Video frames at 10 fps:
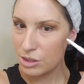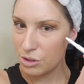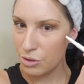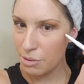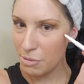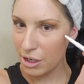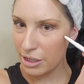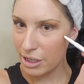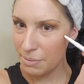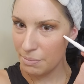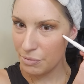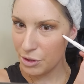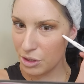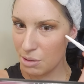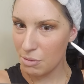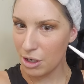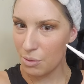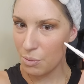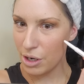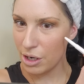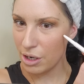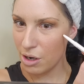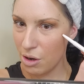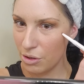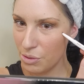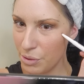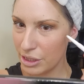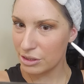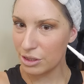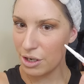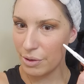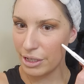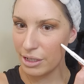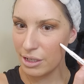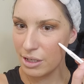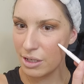Do the markup. You're gonna mark where all the wings are going.